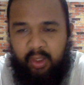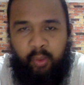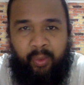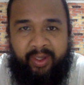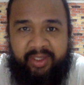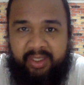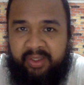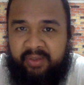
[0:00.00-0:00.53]

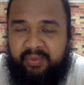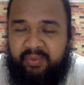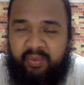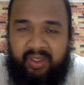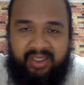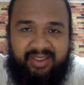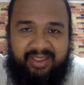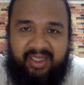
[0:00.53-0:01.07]
wanting to
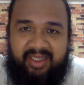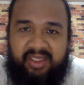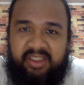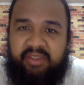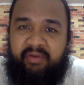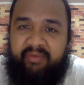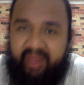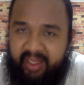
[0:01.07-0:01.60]
set
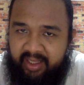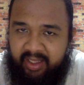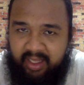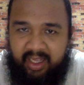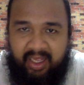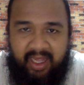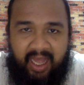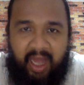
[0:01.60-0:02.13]
his feet
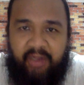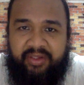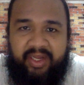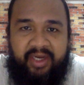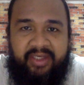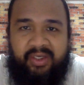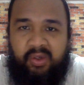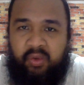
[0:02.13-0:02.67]
out
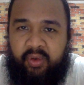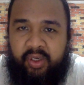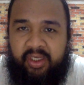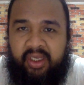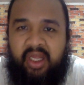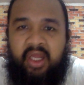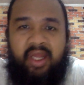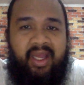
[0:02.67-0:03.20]
there in the
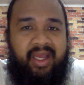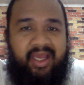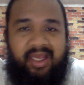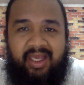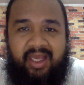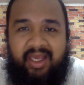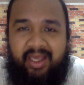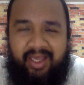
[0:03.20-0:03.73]
court.
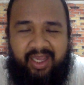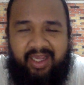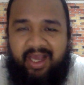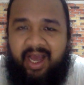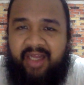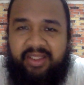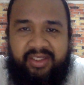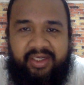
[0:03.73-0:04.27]
He
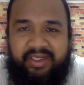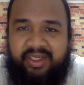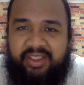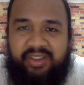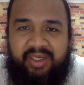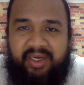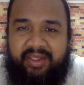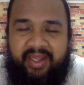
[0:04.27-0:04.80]
got
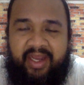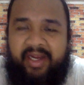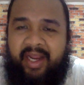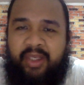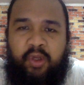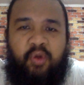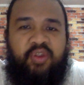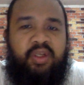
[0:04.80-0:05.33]
Nurkic right there.
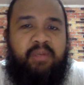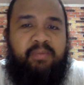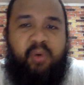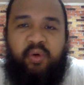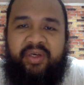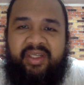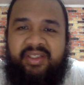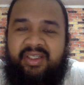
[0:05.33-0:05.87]
I know
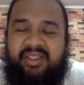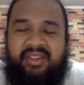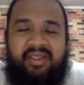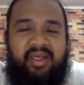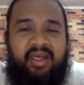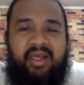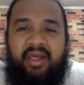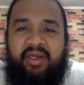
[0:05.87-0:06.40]
Sabonis is
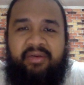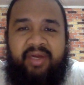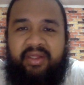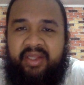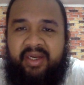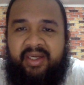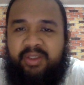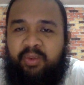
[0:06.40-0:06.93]
right
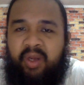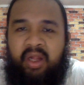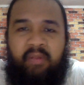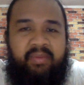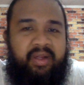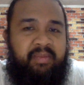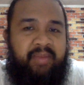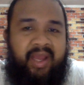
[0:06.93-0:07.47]
there as well.
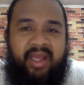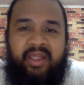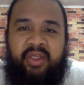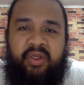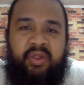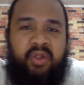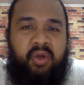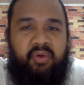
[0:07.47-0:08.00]
But man,
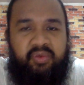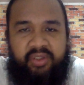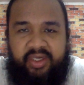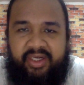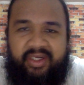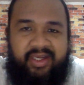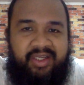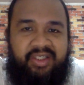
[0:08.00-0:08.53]

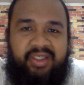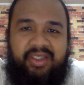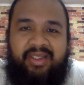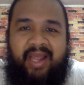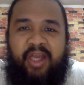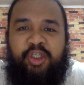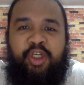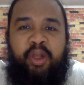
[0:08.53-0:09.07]
Nurkic is
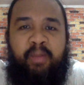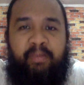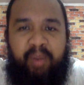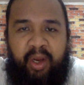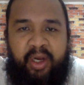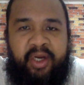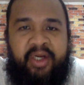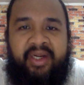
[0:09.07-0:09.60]
actually
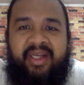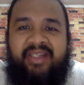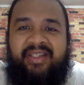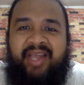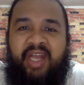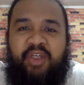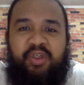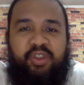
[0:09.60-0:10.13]
bigger.
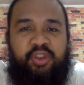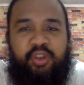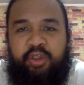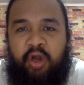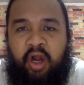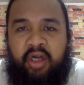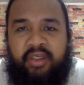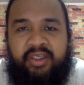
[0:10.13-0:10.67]
He's actually
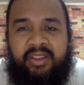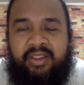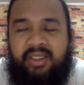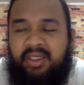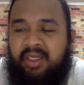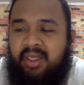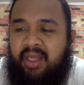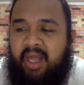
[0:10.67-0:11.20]
stronger.
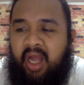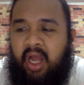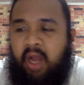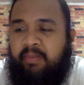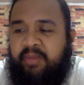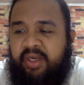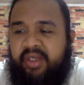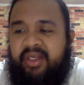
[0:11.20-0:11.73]

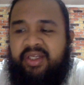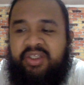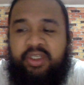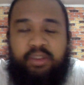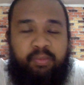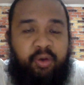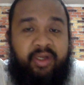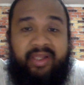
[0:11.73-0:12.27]
Nurkic
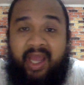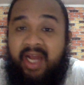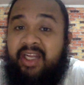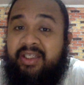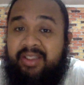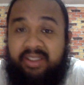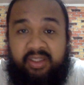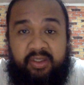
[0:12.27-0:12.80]
is more
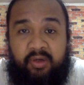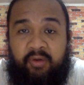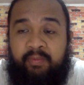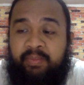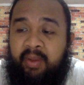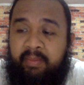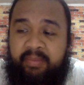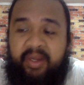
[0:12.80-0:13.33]
talented though.
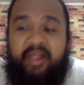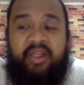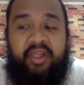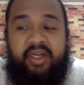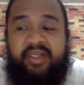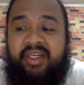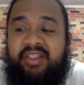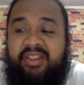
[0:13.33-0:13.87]
But
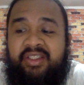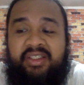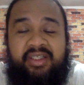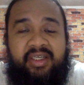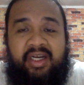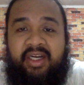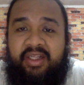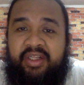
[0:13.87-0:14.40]

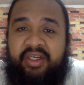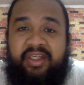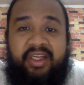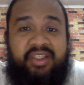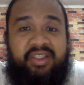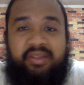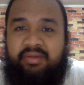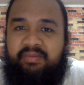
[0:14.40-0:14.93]

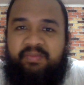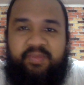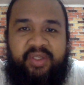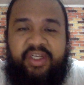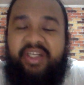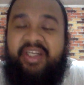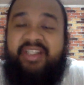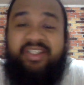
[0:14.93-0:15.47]

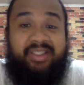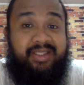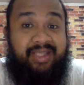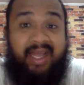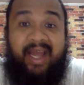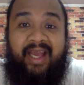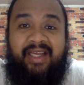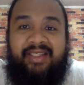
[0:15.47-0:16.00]
Nurkic's
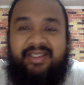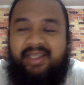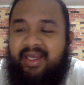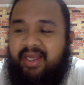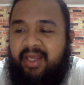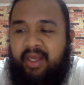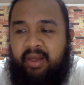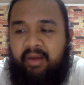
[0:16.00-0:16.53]
size
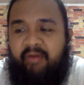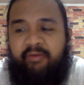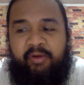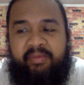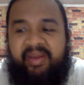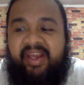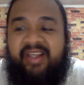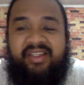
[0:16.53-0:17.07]

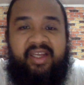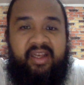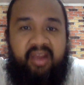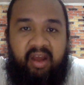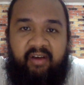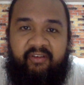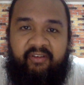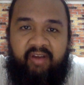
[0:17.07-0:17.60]
for me is
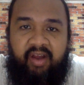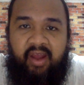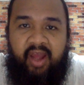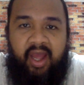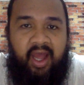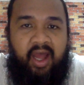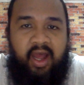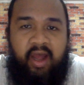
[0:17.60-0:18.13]
enough
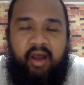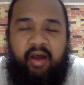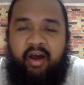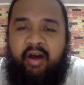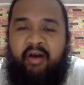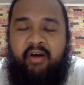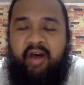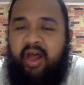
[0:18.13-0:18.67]

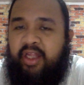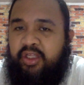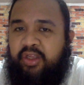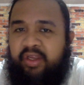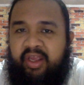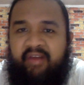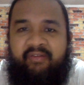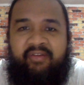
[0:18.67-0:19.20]

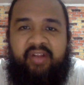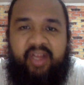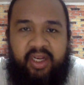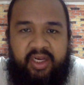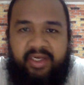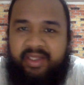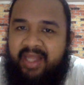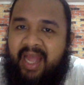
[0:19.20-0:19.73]
to give
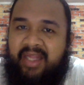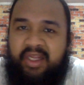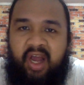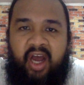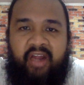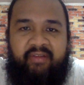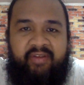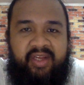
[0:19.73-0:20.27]
Lillard that
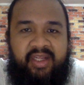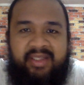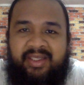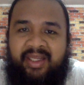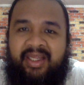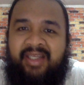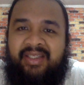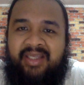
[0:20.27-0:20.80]
confidence
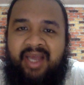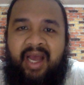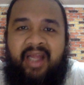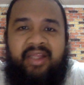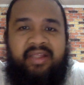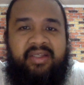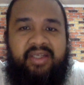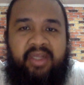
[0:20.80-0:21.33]
that he's
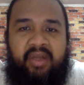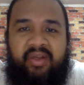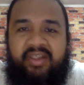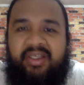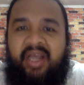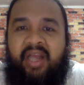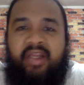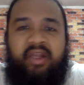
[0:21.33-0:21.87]
got.
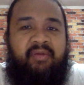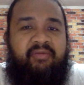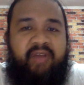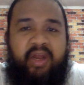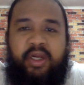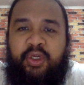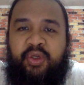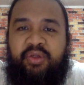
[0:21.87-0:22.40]
He's got a
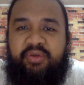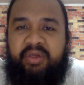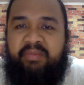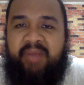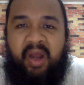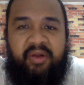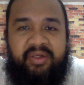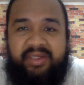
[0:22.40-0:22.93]
very good
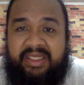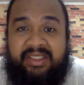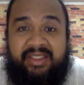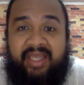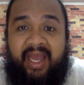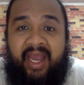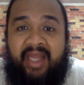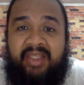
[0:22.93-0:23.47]
rebounder
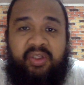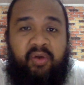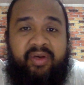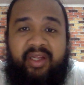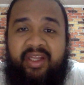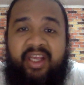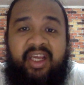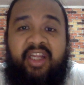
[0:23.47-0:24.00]
inside, so
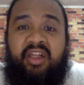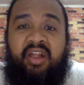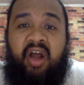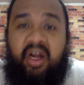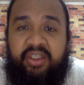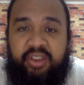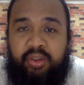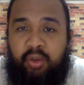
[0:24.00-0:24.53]
that he can
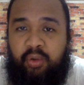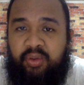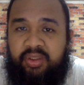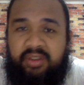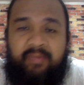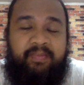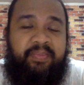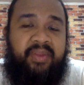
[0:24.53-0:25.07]
launch those